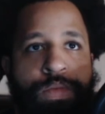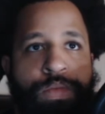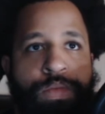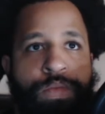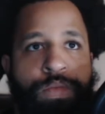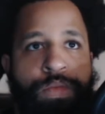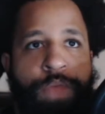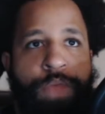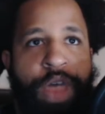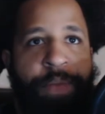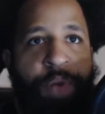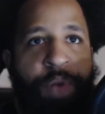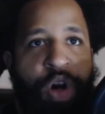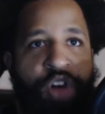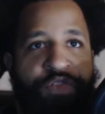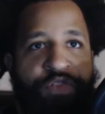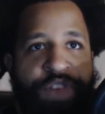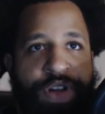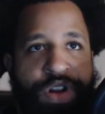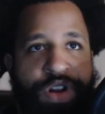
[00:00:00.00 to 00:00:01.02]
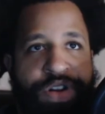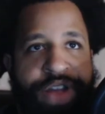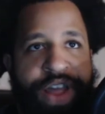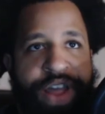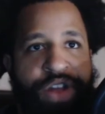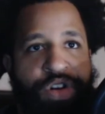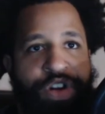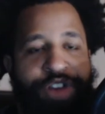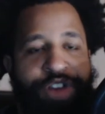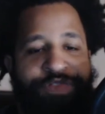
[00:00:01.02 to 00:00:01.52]
That Paul Felder Dan
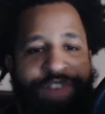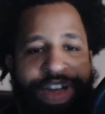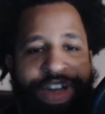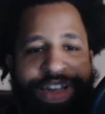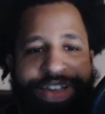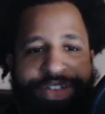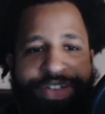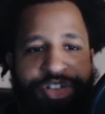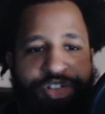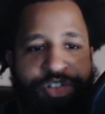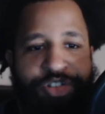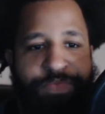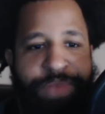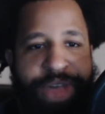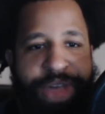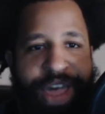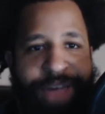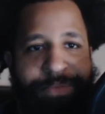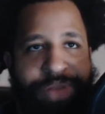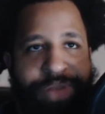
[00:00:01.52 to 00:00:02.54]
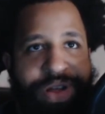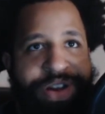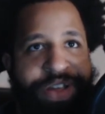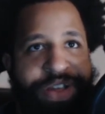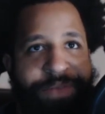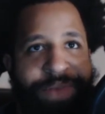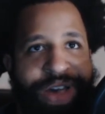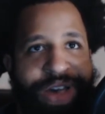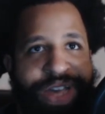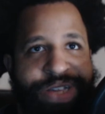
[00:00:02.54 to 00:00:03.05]
Hooker fight is going to be a bloody
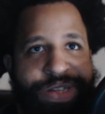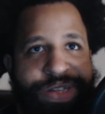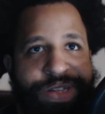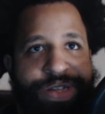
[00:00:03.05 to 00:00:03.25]
mess.